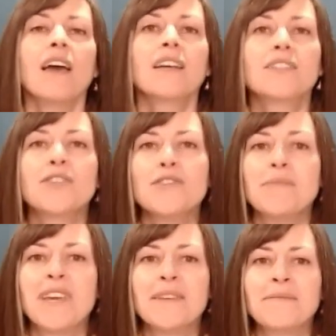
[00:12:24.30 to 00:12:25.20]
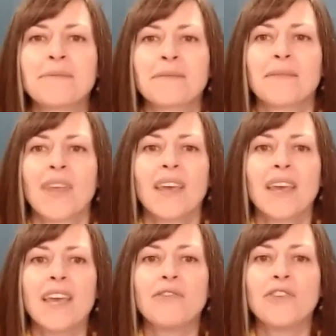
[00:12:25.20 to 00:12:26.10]
Excuse me,
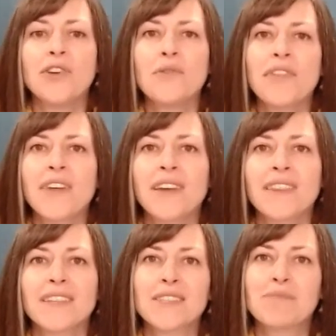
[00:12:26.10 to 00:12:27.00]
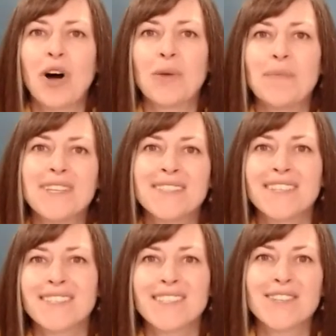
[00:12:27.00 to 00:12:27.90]
if you think that small
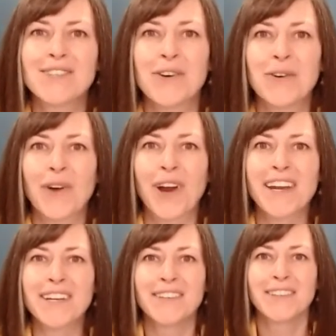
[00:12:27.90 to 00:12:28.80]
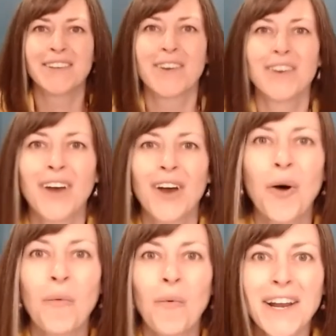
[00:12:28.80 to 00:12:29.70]
business is so great,
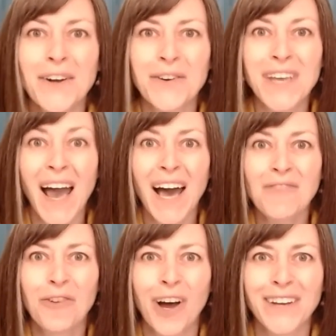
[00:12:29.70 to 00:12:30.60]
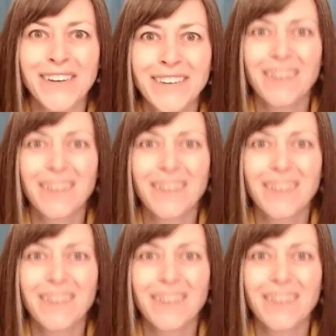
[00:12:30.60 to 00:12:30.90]
why don't you have one?